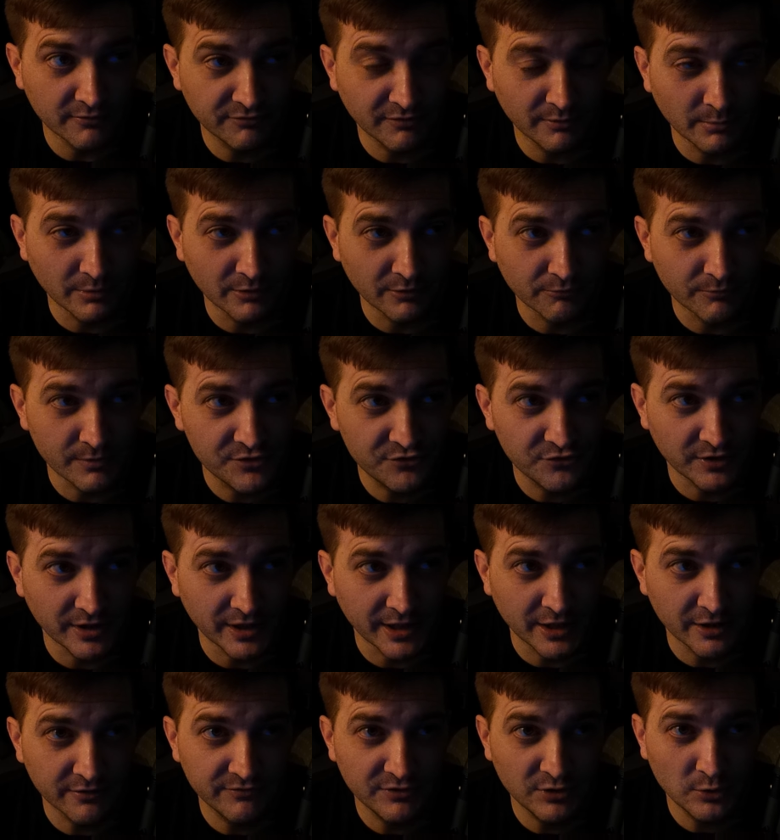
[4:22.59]
from a recent
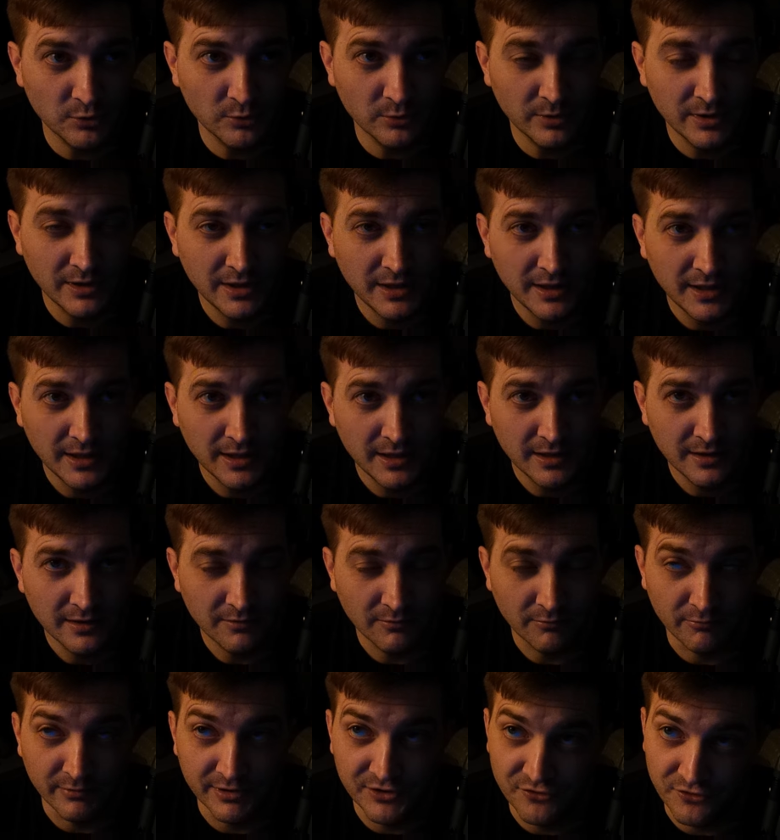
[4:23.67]
interview.
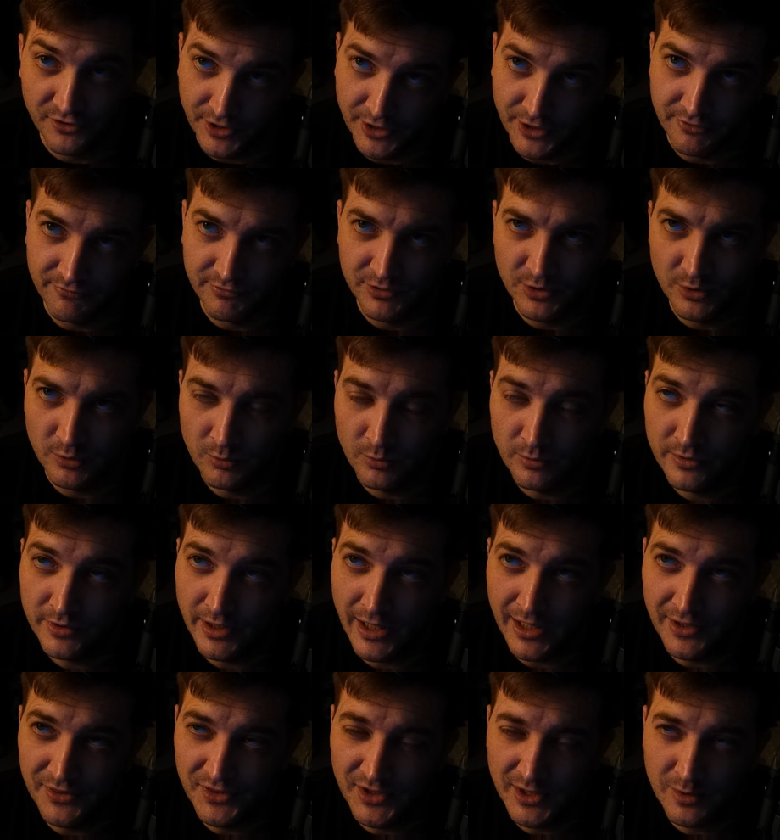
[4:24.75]
Recent interview,
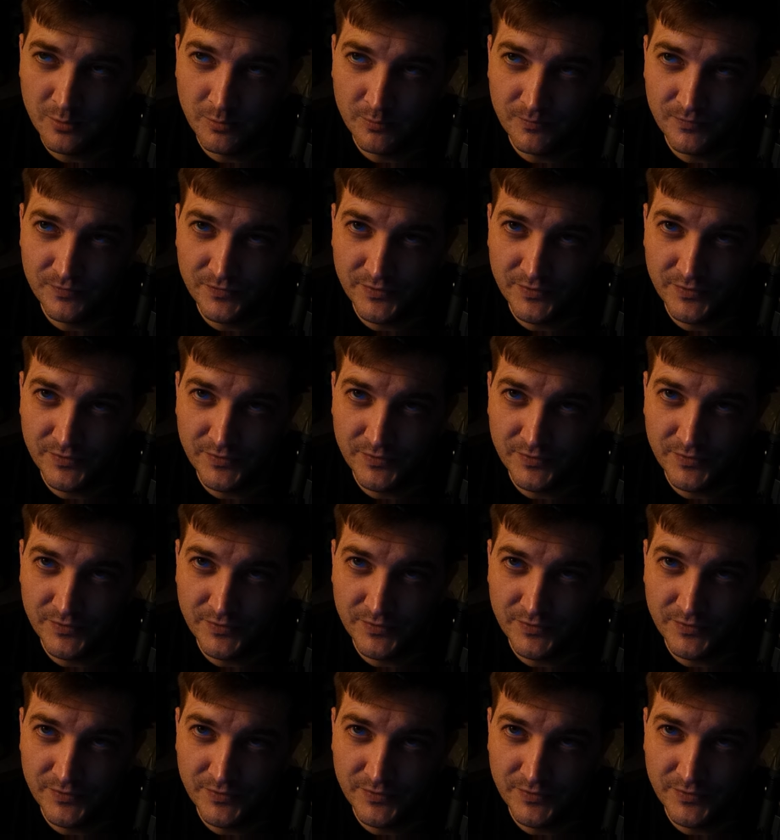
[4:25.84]
I think.